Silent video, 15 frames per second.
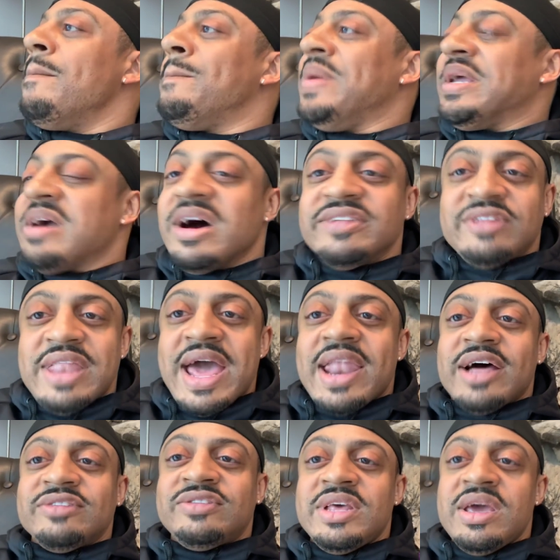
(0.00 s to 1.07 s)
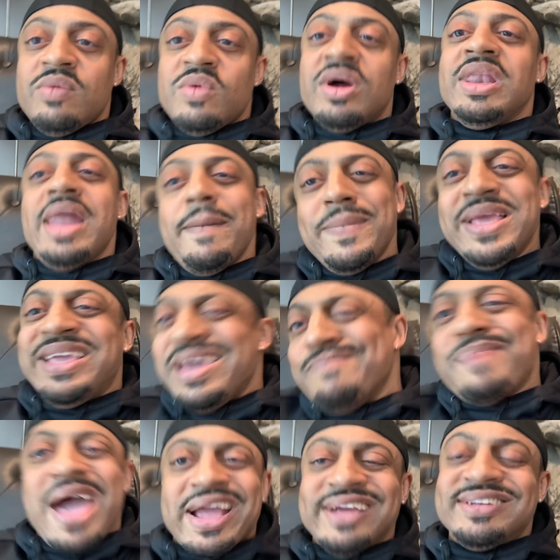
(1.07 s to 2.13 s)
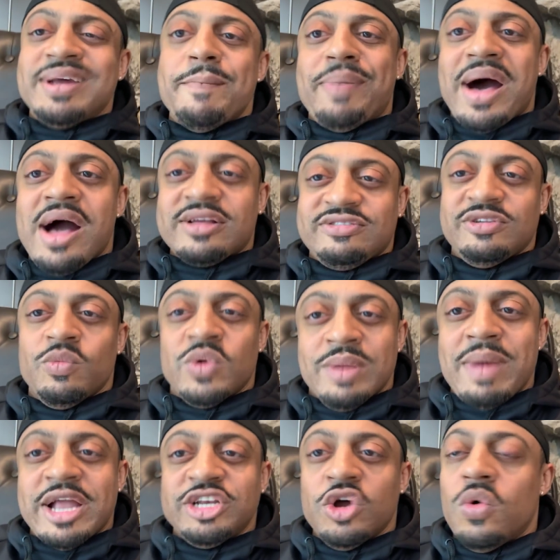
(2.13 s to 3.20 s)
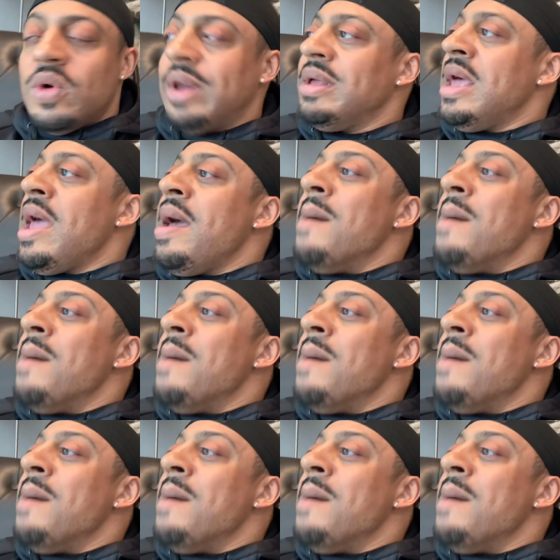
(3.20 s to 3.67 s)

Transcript: Because of that, I said, well, let me get back into boxing. What am I doing?